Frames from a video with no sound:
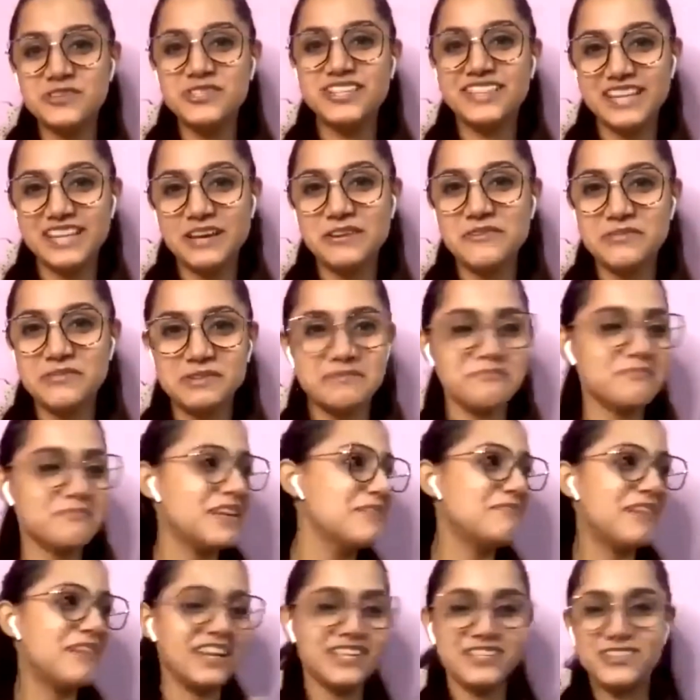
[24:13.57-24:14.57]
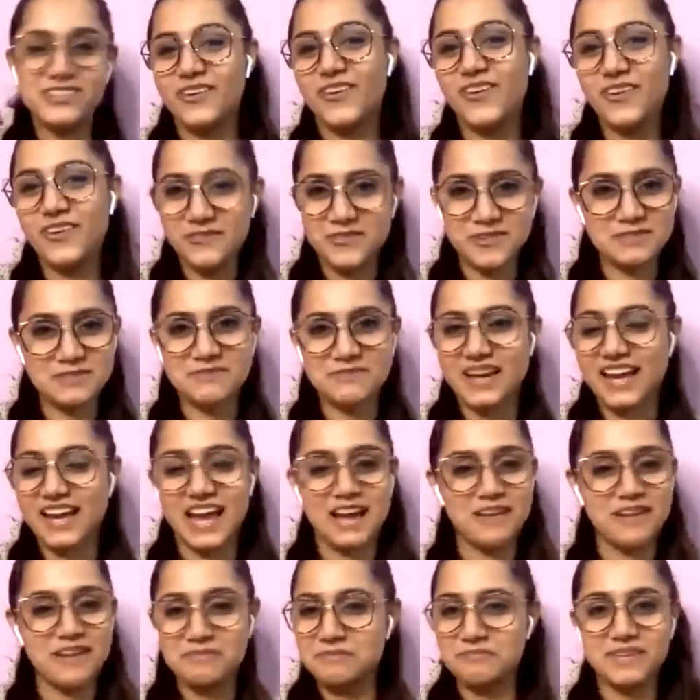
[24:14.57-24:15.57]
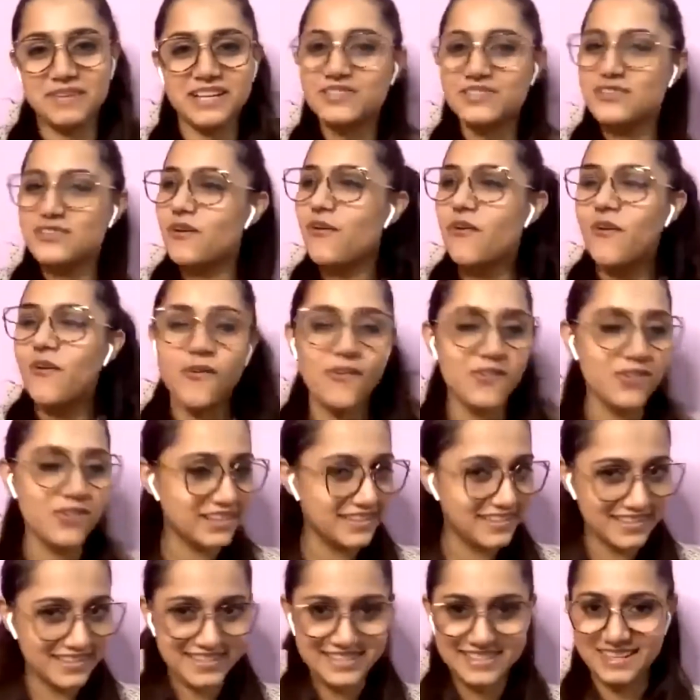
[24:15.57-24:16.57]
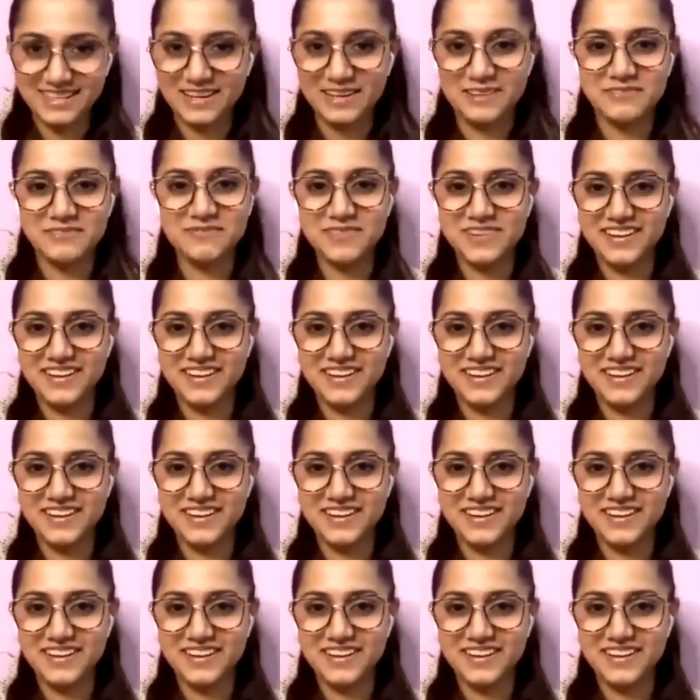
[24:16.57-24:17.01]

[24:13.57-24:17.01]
was the thing with me my dog was my happy place all this time